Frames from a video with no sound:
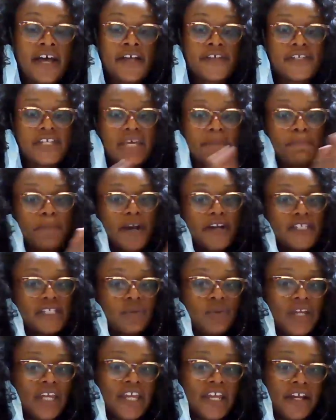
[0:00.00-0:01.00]
So
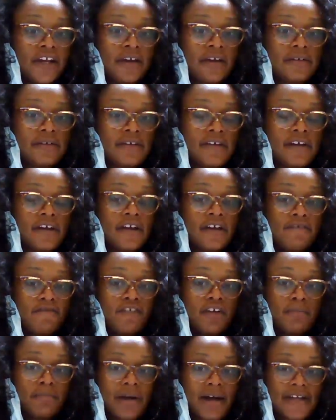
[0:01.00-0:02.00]
personally here
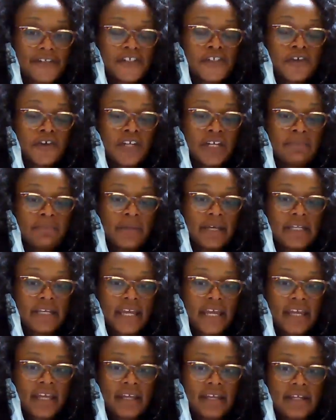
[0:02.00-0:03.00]
from Boston on
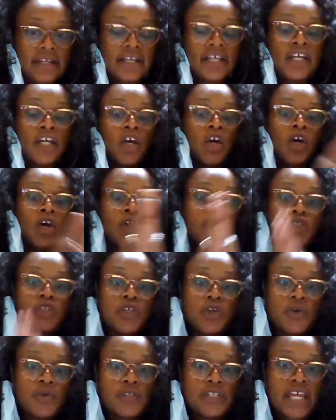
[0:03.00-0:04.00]
Monday.
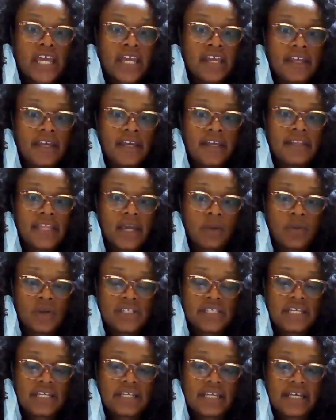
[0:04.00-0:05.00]
Tuesday, they
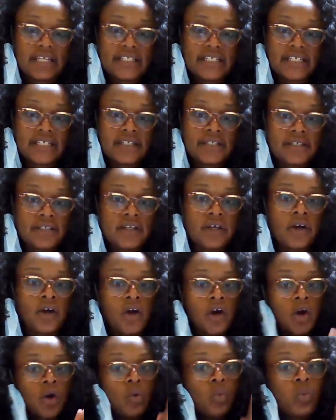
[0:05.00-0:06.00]
went to London.
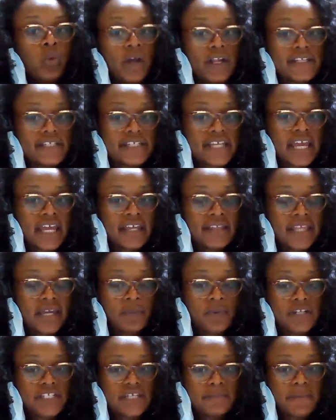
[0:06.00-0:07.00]
Wednesday, they
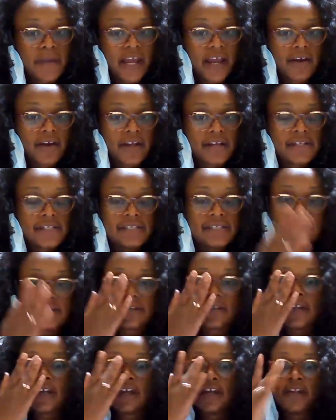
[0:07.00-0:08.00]
went to Paris.
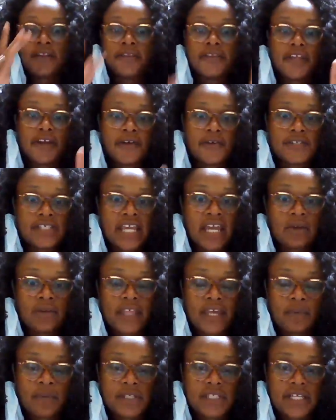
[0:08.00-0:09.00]
Thursday,
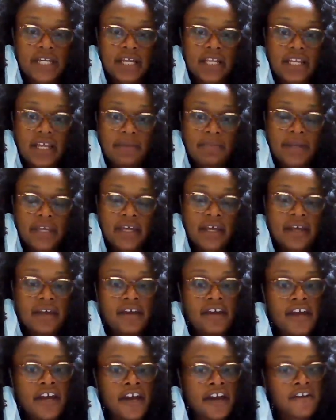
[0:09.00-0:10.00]
they went to Colombia.
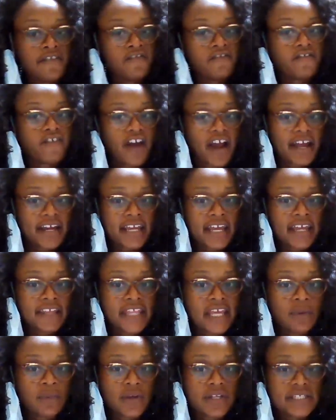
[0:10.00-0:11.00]
Friday,
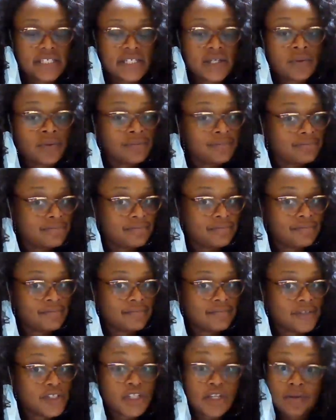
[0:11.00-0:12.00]
they went to
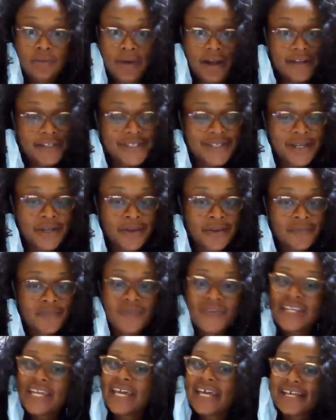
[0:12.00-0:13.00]
Toronto.
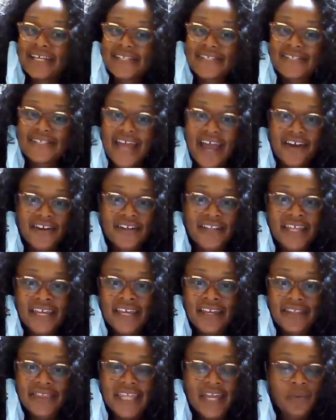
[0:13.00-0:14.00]

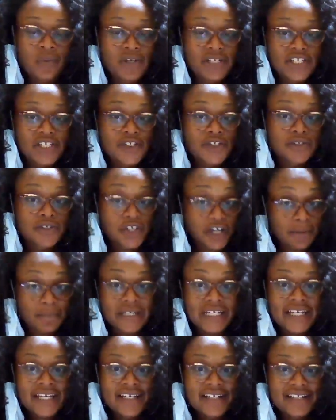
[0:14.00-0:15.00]
Saturday, they went to
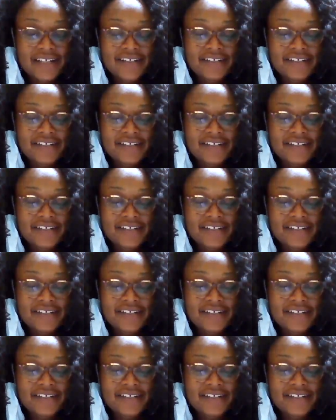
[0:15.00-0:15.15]
Germany.